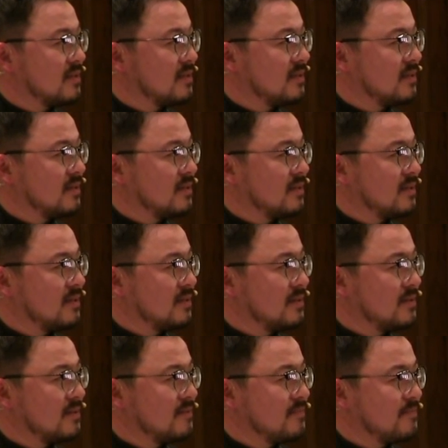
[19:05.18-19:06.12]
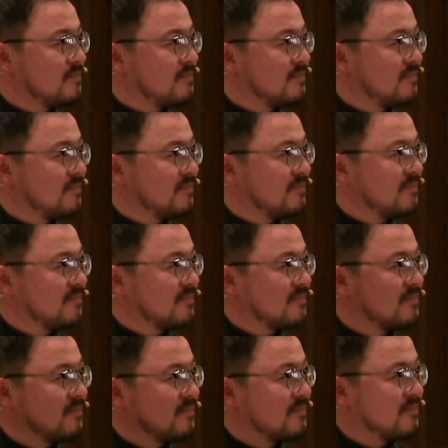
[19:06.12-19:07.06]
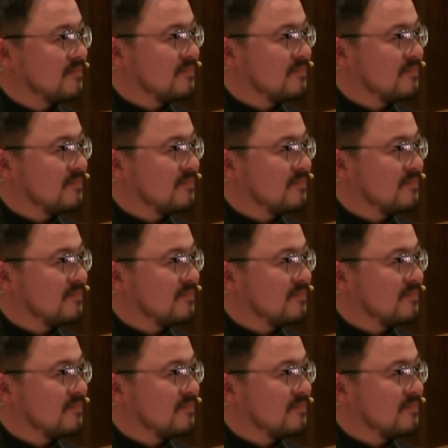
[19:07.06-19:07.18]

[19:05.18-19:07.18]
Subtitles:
[no speech]